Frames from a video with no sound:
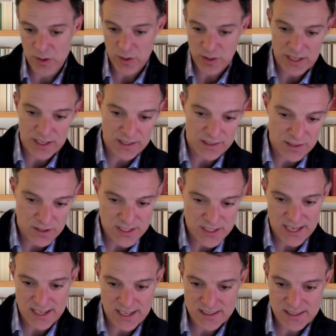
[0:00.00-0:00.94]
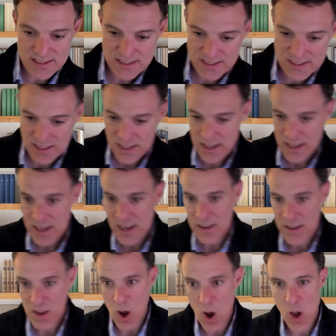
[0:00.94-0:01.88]
getting their tests,
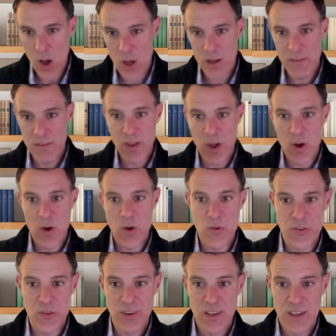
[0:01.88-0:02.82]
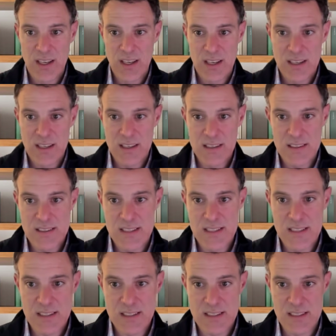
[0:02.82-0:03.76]
all of those
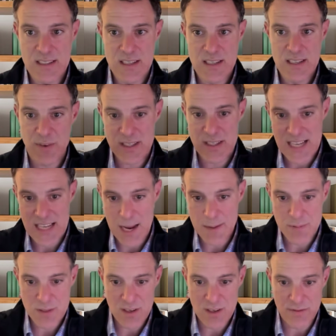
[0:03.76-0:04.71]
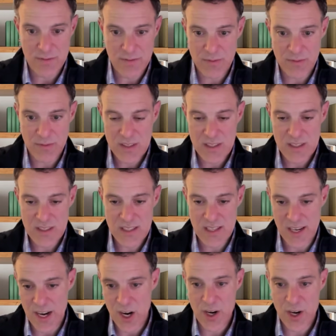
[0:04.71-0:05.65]
different types of
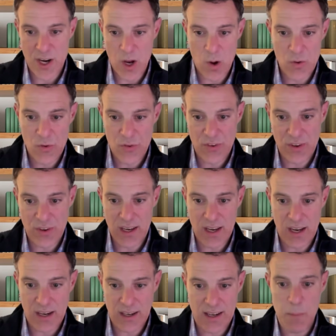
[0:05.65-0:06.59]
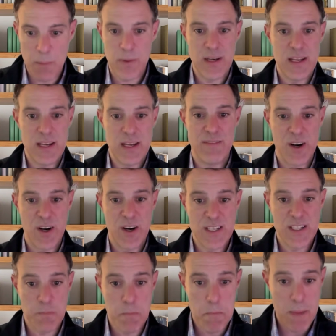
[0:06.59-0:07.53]
scenarios accompany
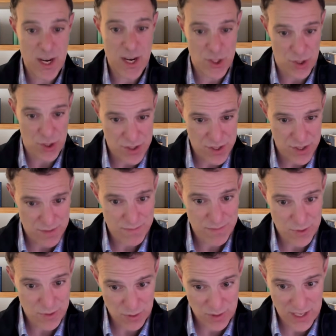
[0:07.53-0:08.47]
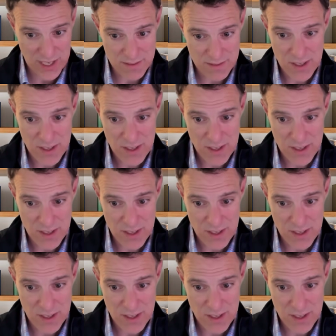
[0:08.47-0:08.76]
various measures. Okay.